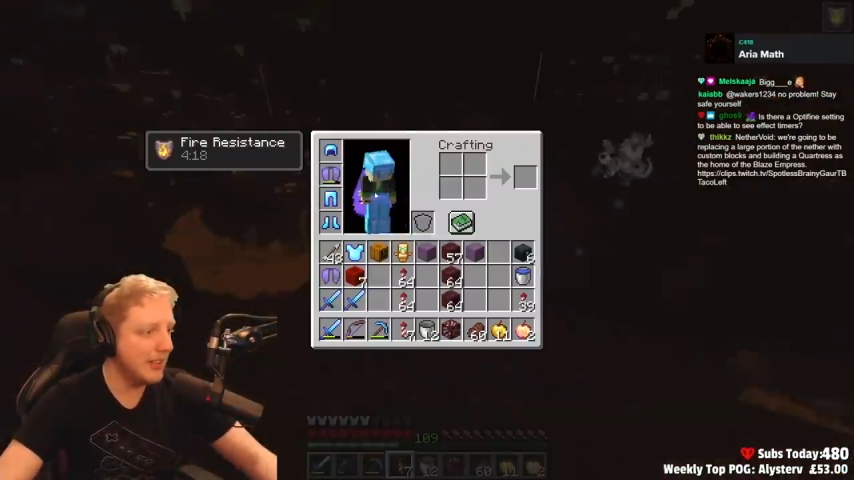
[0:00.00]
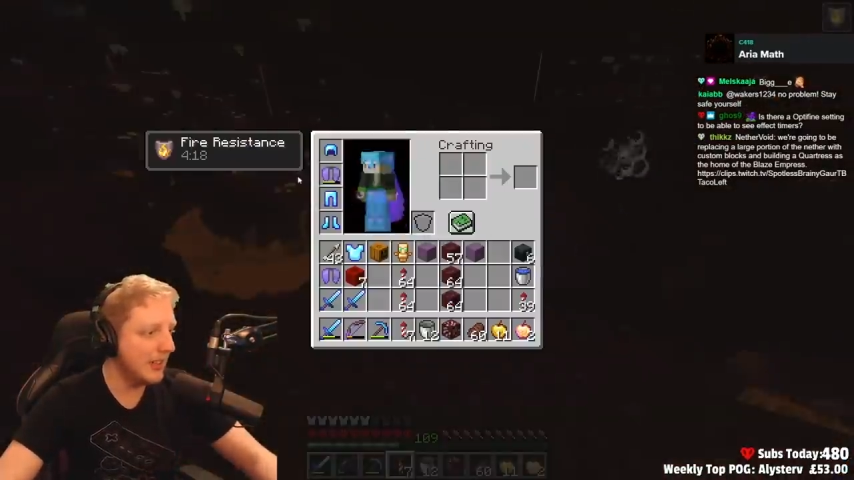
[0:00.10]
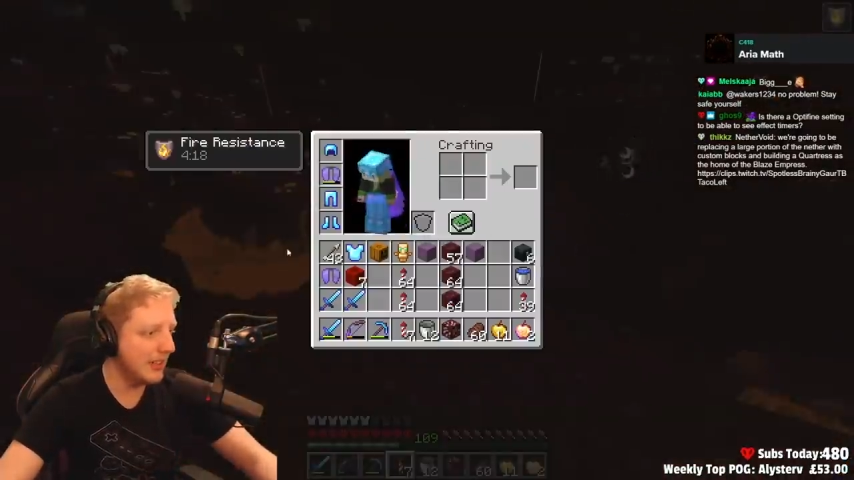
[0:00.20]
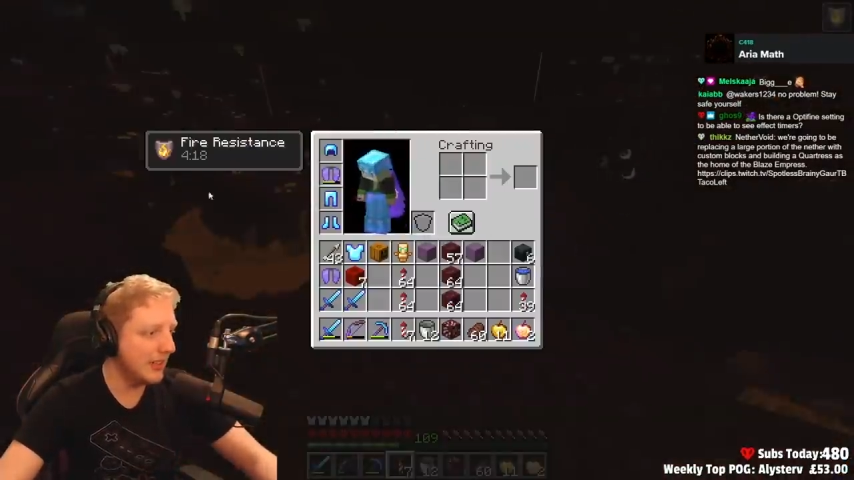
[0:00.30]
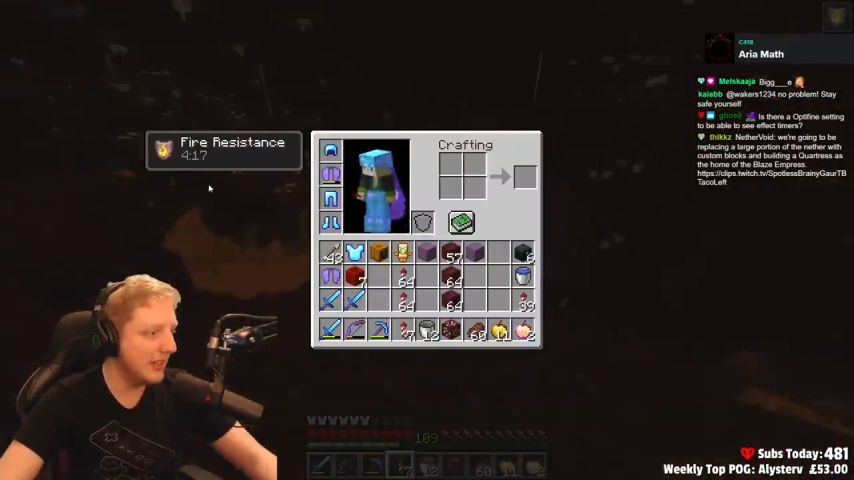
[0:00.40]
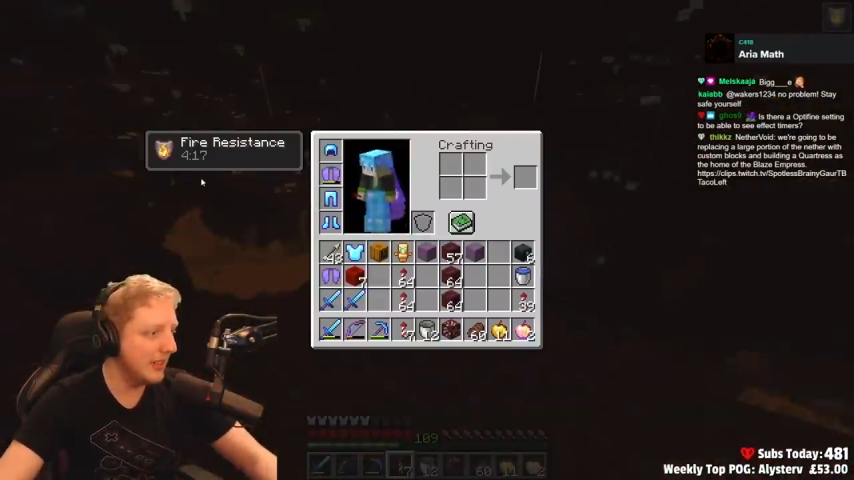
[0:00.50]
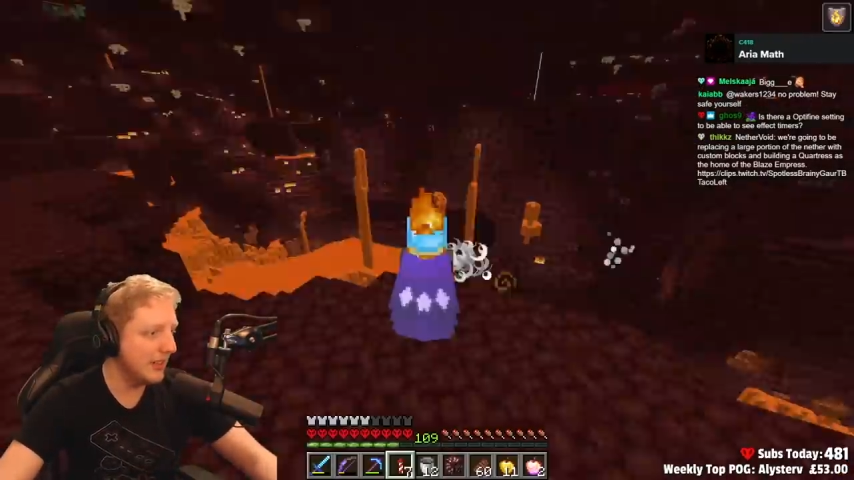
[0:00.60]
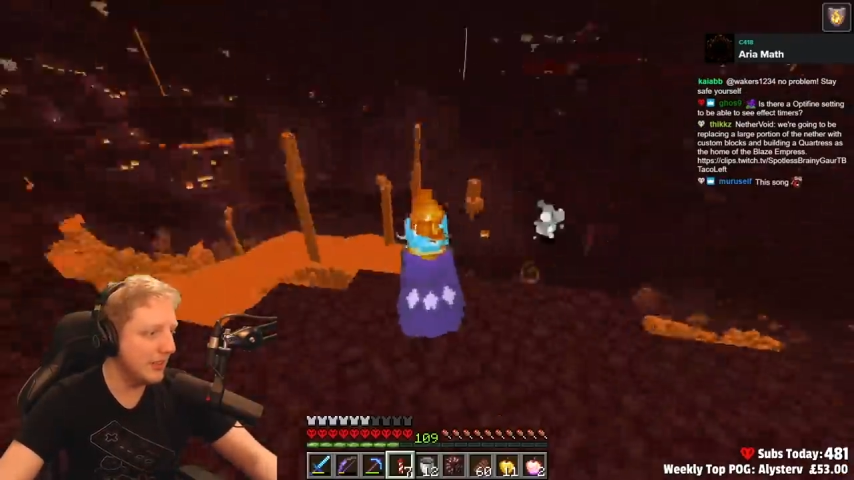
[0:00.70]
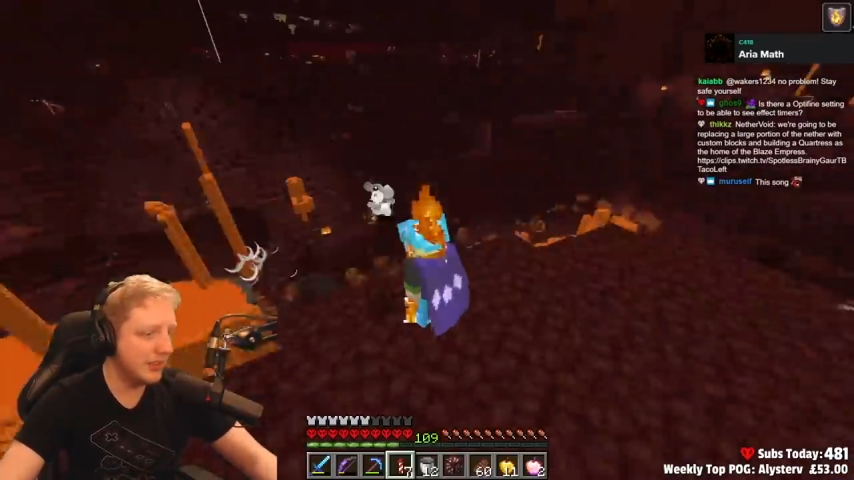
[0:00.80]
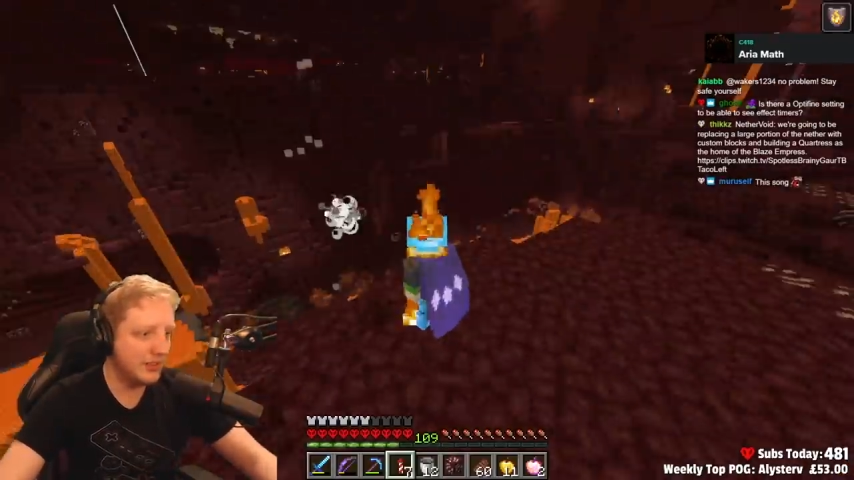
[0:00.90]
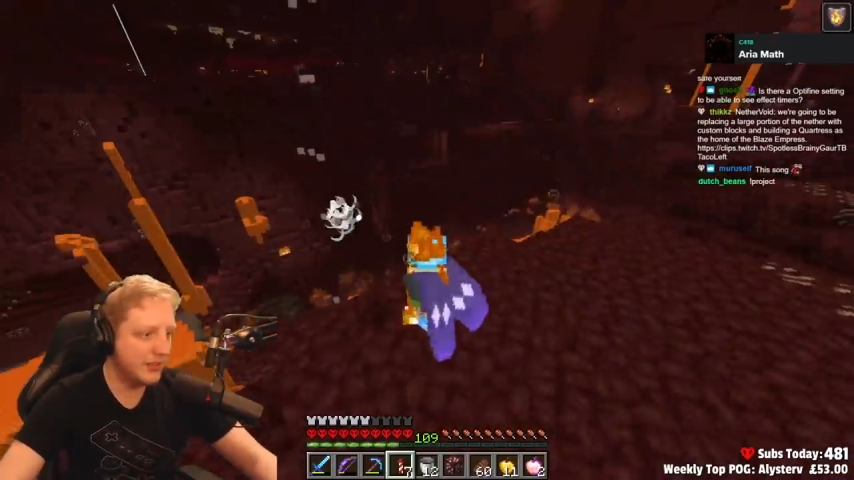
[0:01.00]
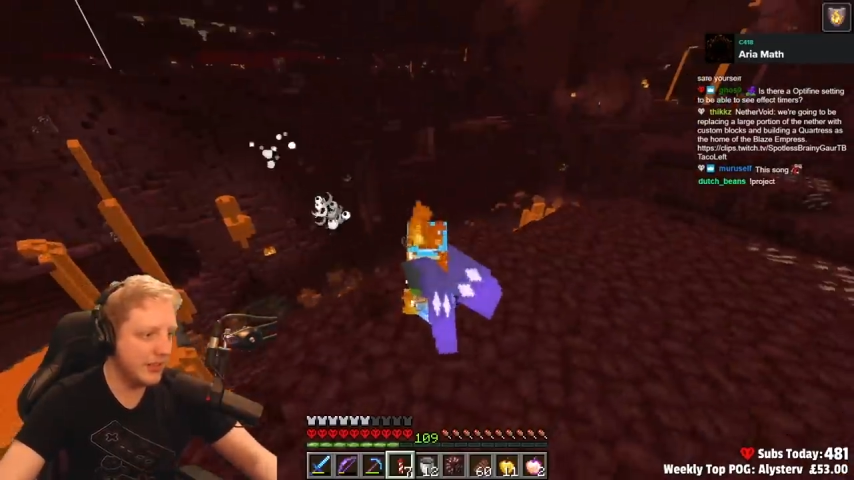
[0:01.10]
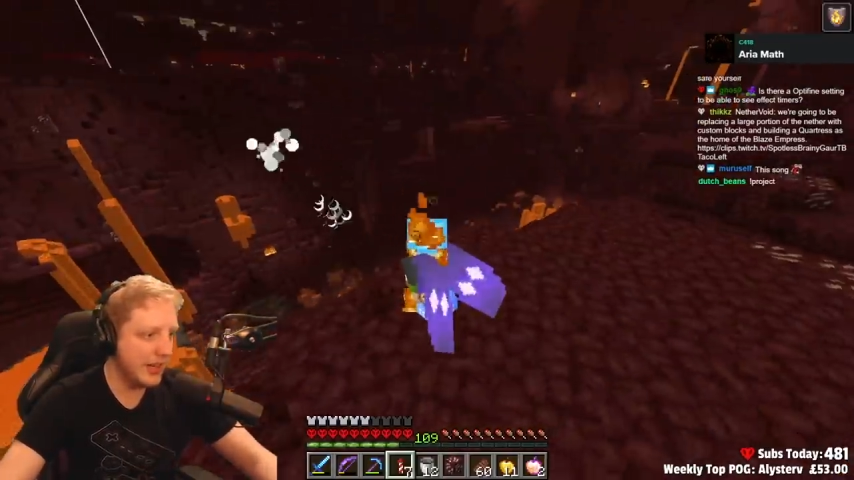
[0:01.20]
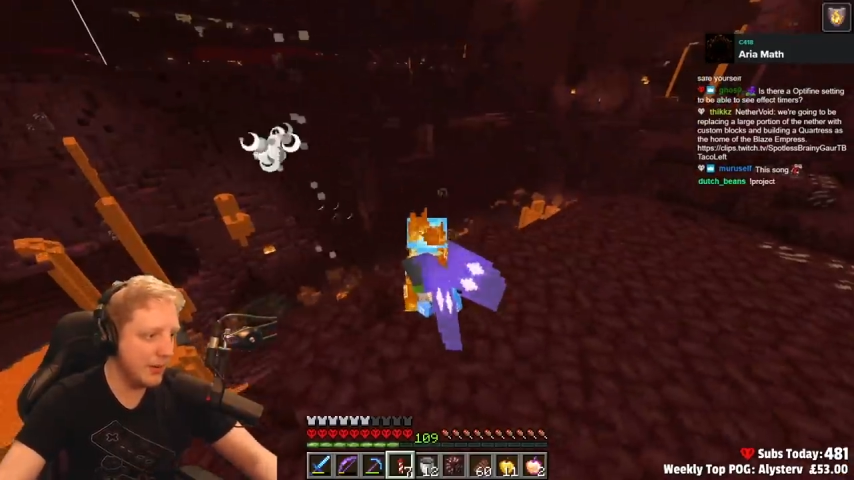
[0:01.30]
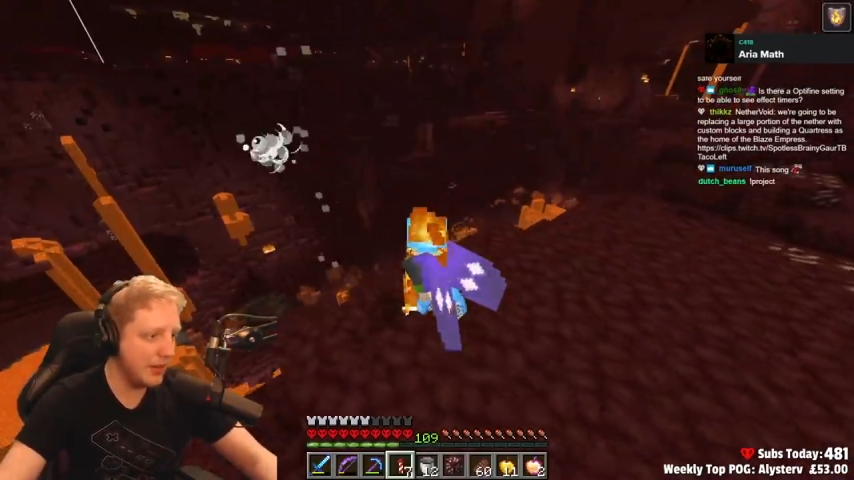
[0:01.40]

Yeah,